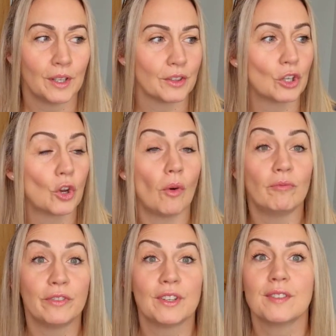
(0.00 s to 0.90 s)
the
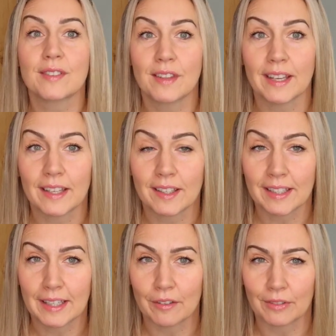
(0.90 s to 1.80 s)
confidence that it
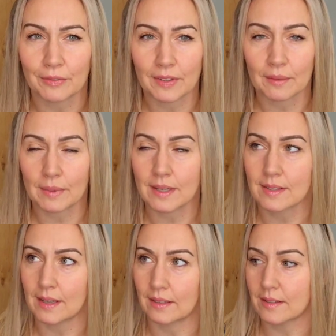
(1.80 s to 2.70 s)
can give if that makes
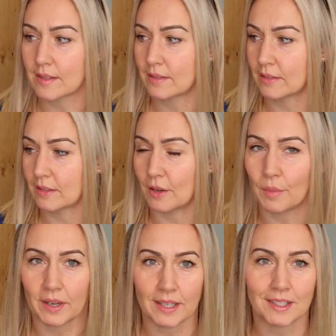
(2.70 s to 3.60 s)
sense. I
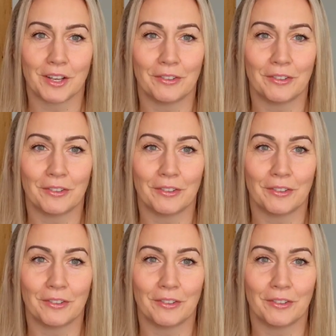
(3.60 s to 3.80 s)
might need to